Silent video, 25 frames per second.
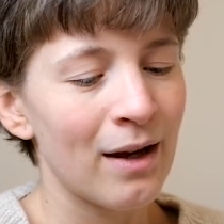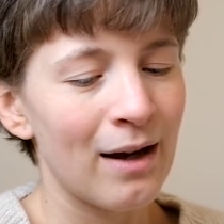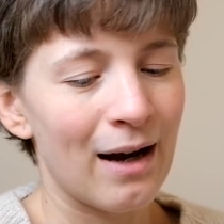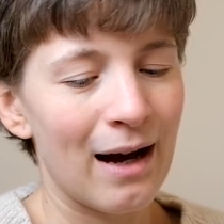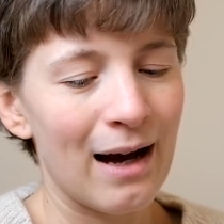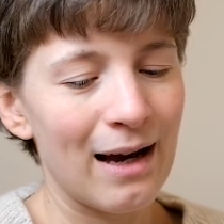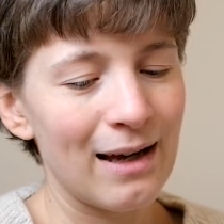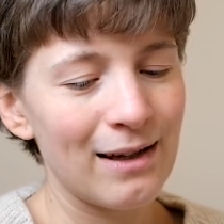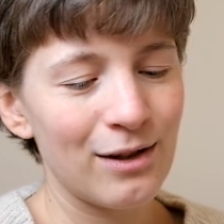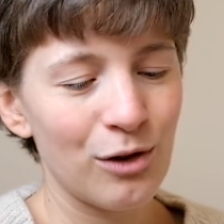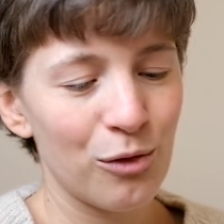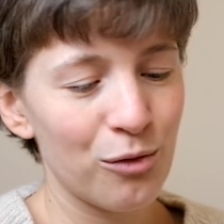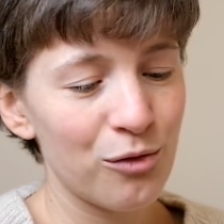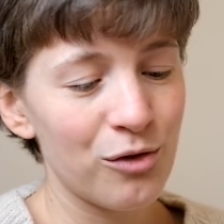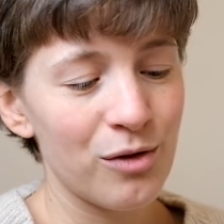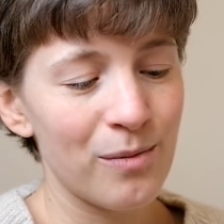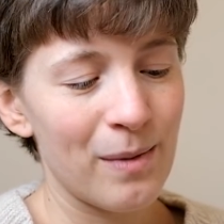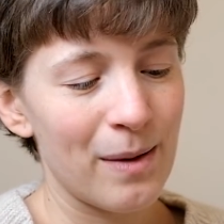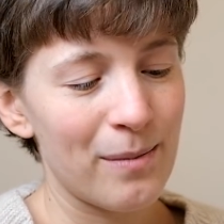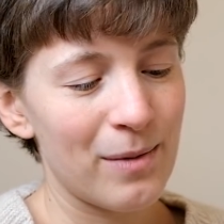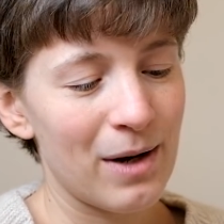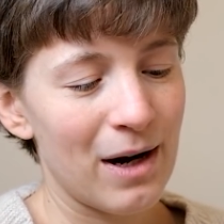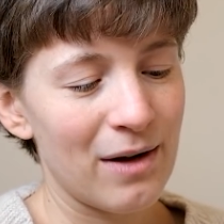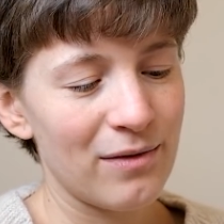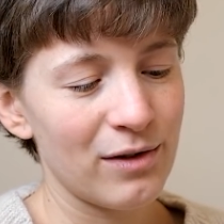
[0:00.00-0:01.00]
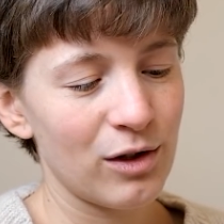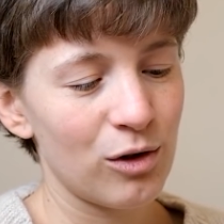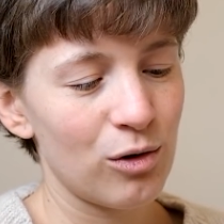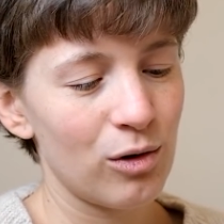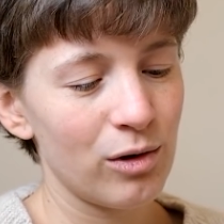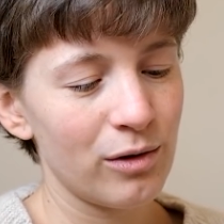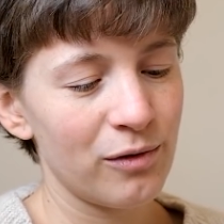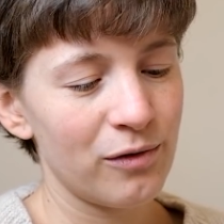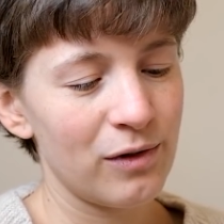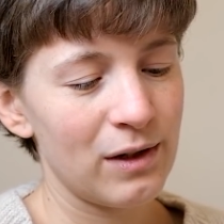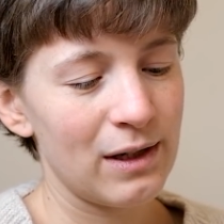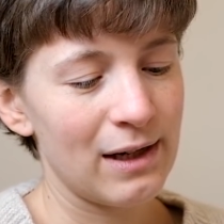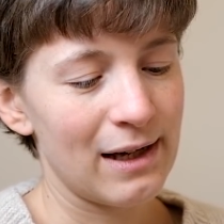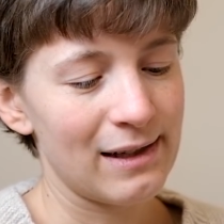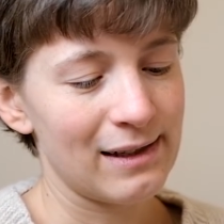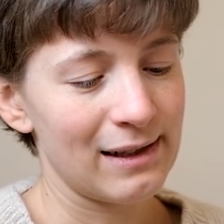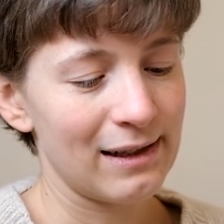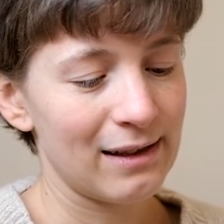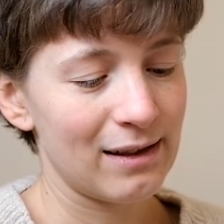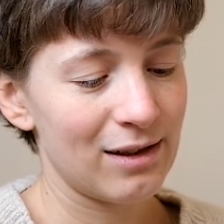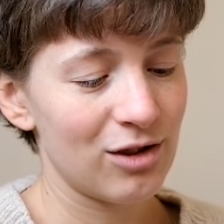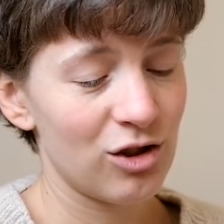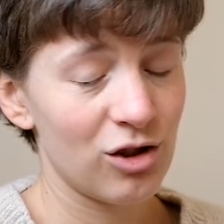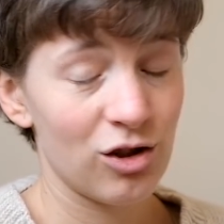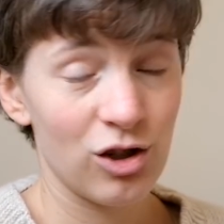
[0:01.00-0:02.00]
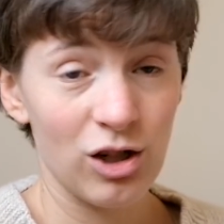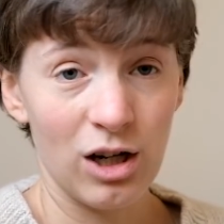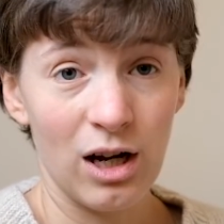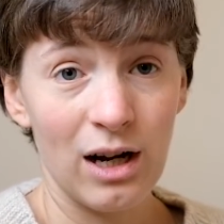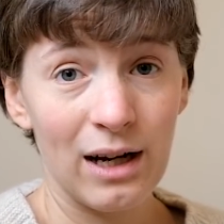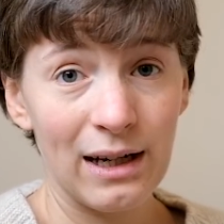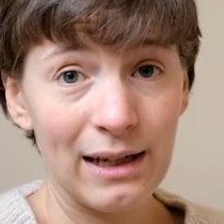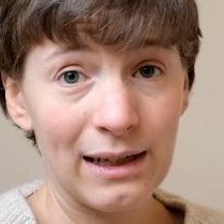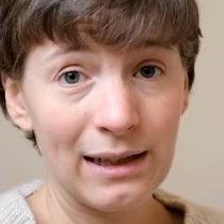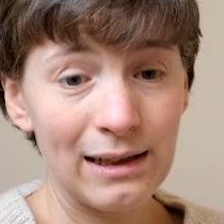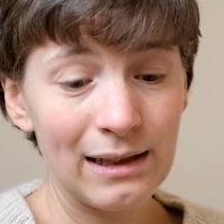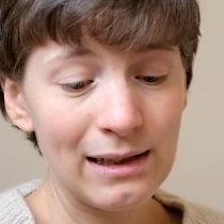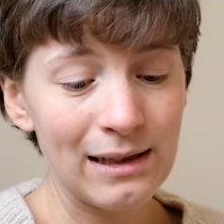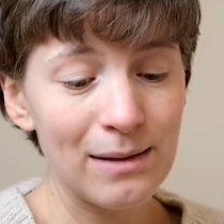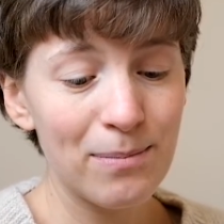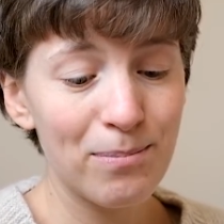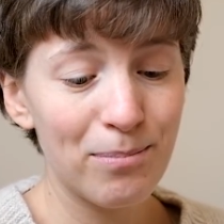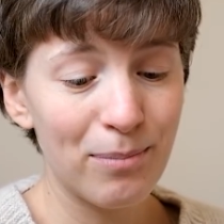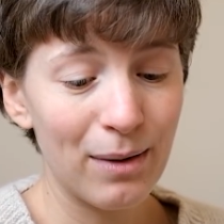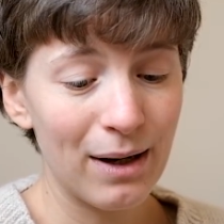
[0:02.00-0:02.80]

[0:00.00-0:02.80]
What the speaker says: I don't remember having cold feet as a child,